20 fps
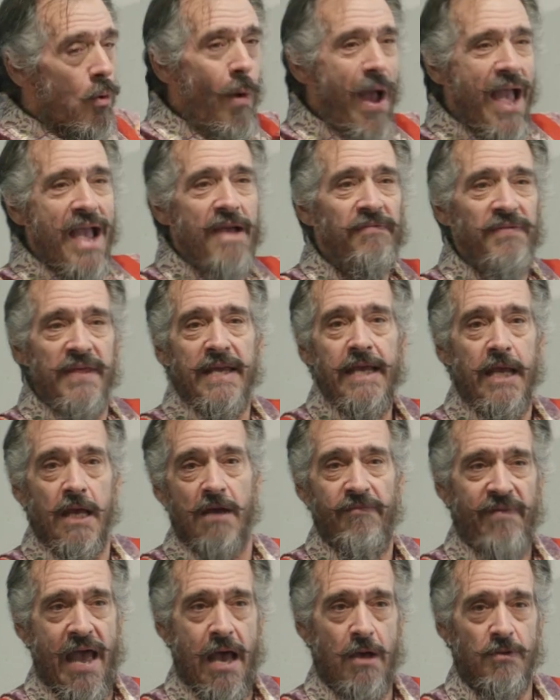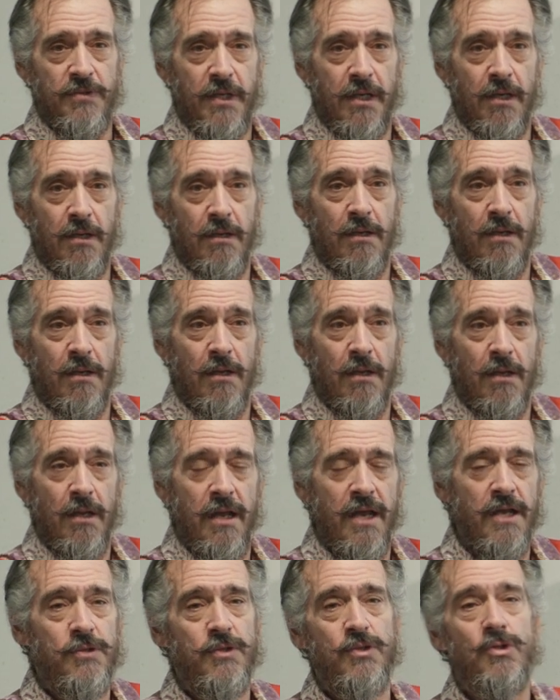way of thinking of housing
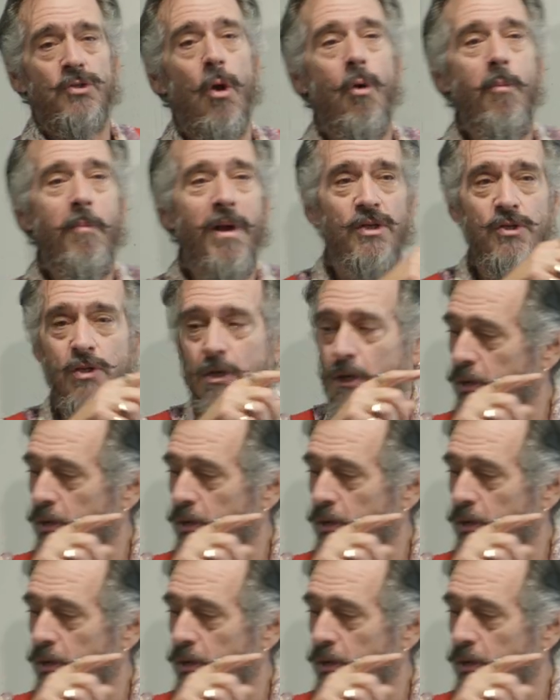is so much